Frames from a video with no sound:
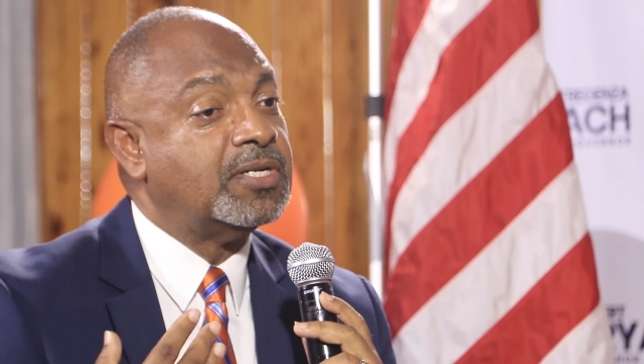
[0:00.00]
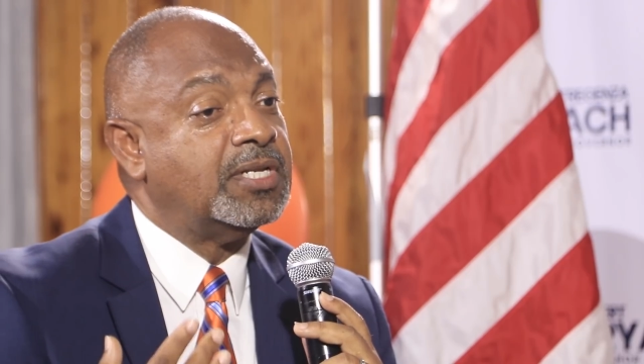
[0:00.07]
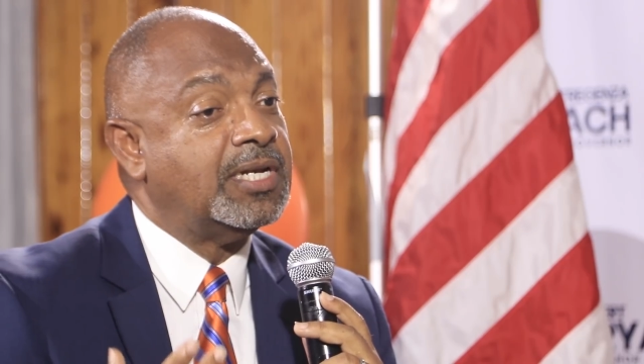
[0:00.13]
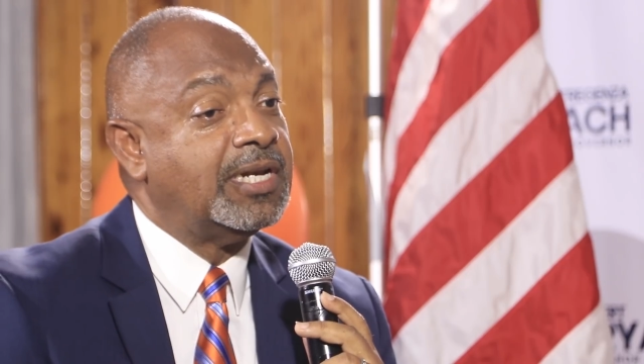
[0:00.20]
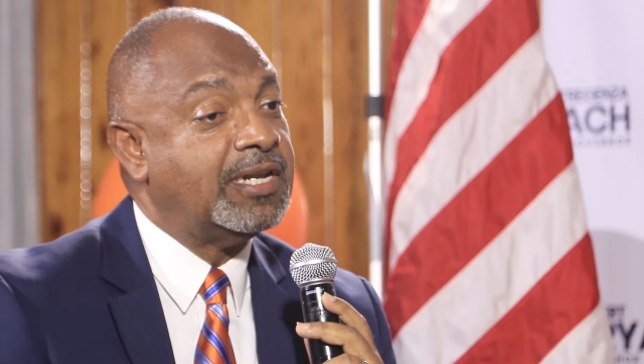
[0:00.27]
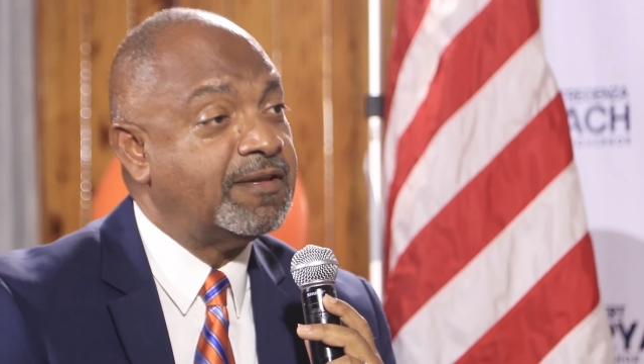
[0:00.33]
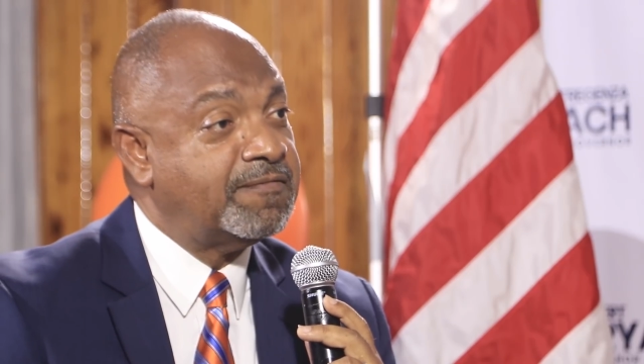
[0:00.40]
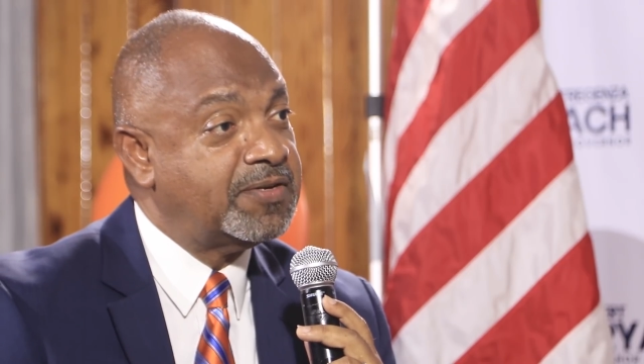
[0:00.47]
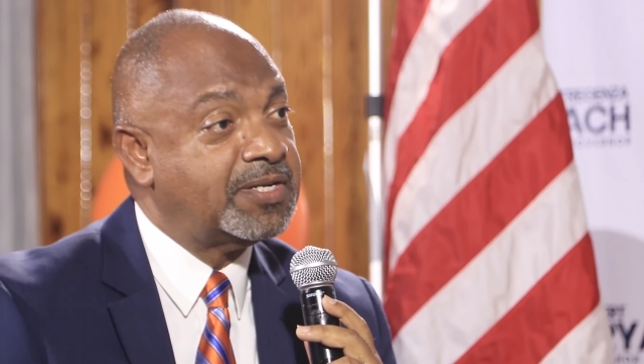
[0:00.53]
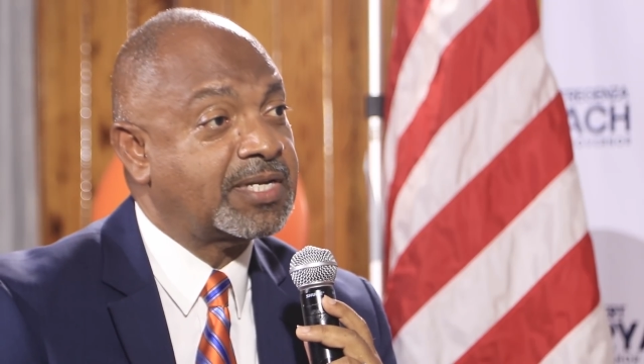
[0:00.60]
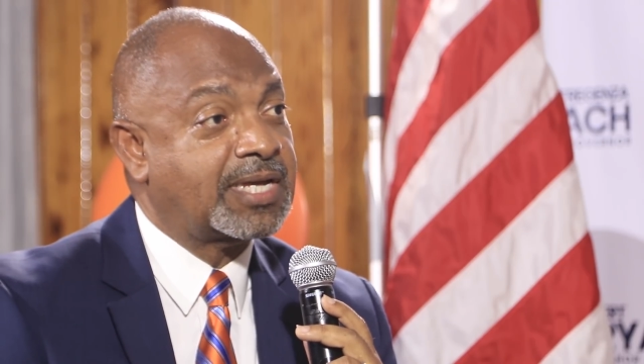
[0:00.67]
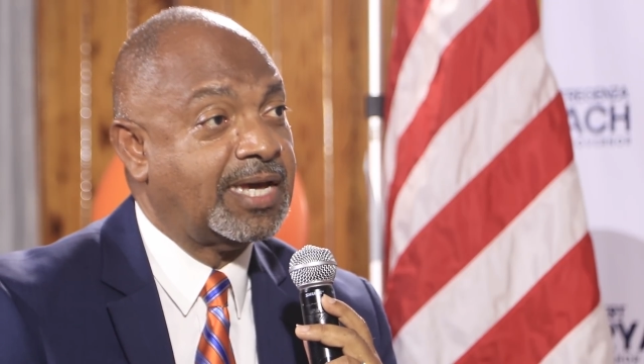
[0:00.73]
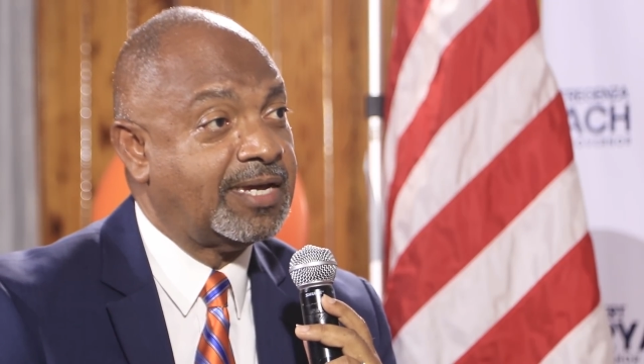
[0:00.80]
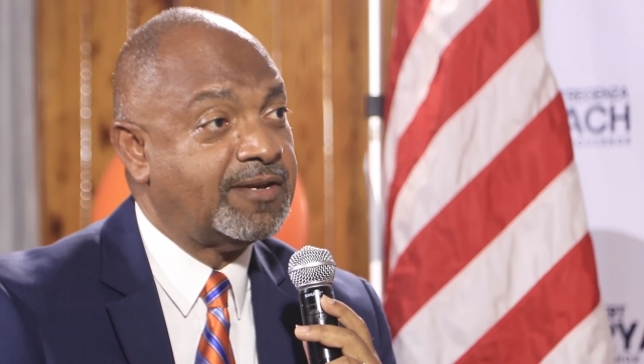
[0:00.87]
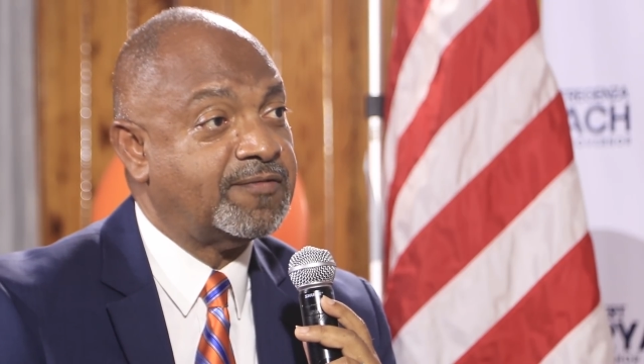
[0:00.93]
deliver the
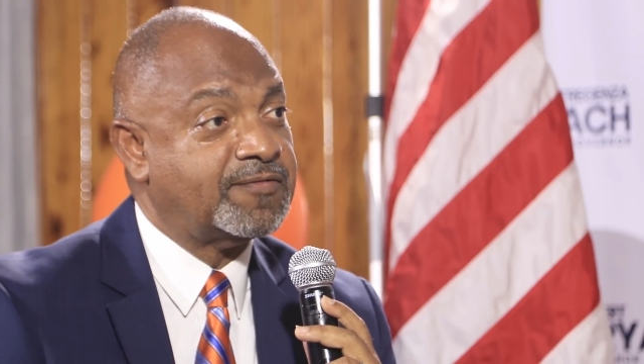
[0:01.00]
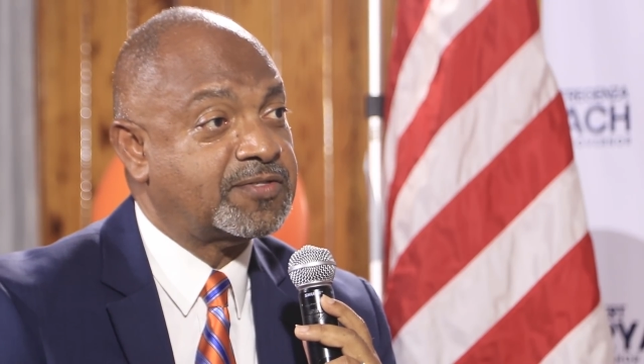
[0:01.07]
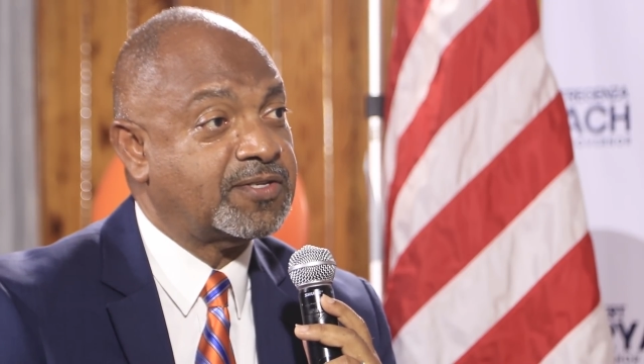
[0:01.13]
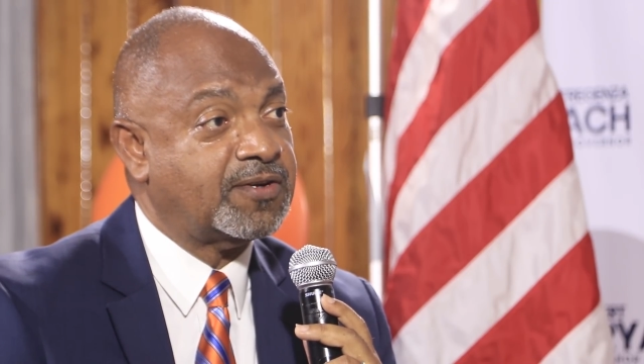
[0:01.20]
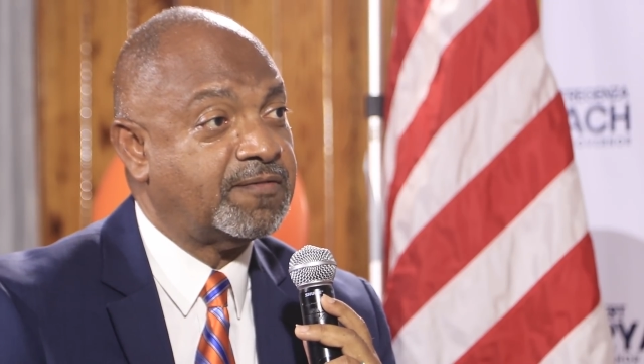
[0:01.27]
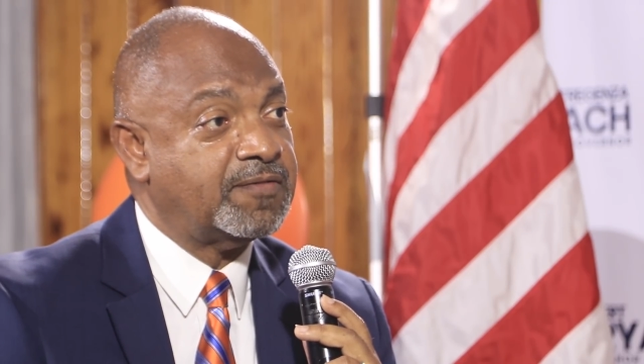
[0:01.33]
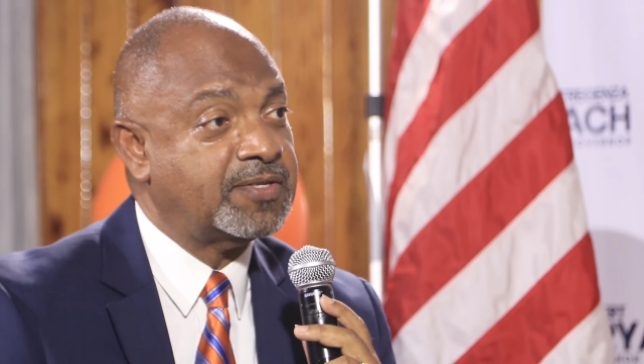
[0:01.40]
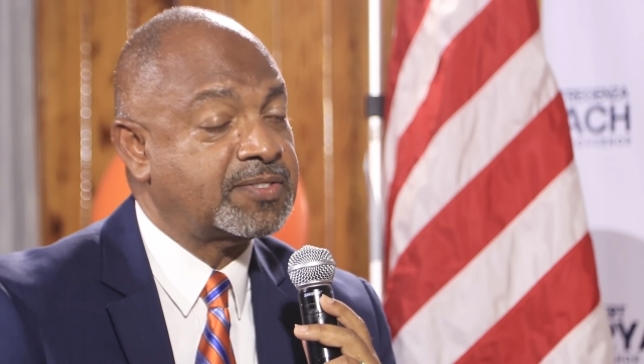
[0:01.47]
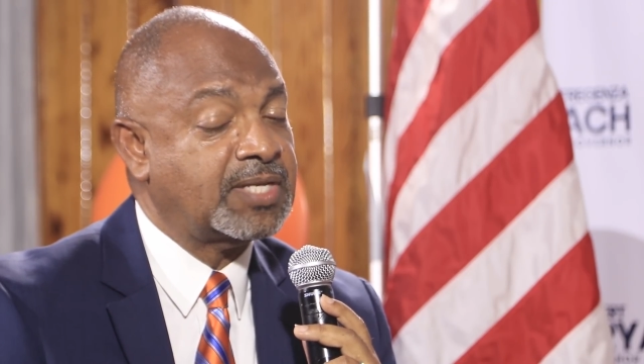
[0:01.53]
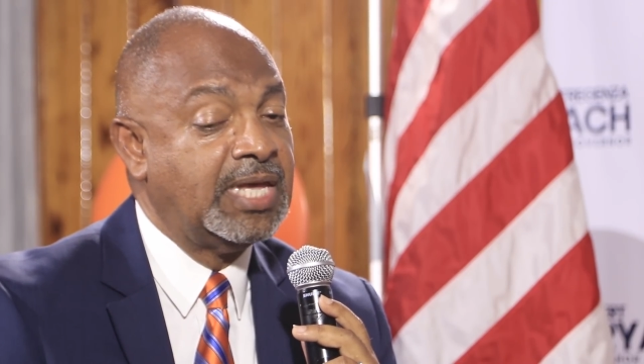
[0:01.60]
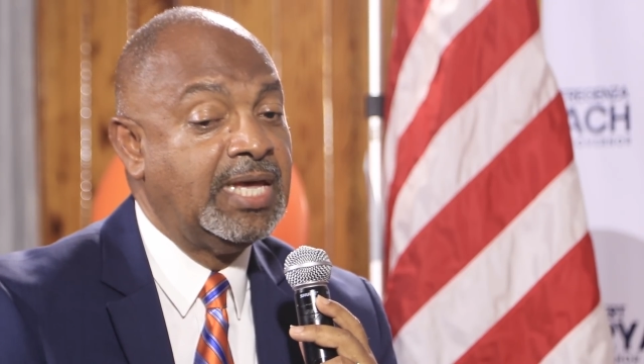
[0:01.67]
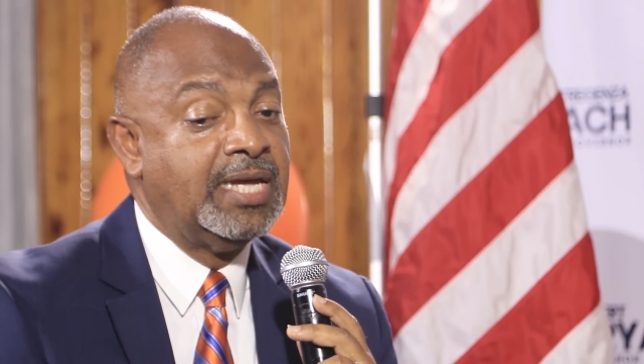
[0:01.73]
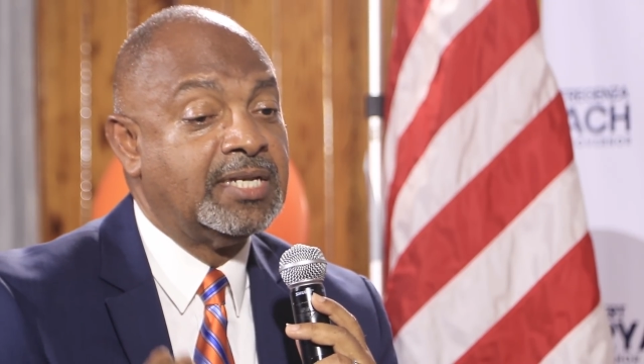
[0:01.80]
kind of service,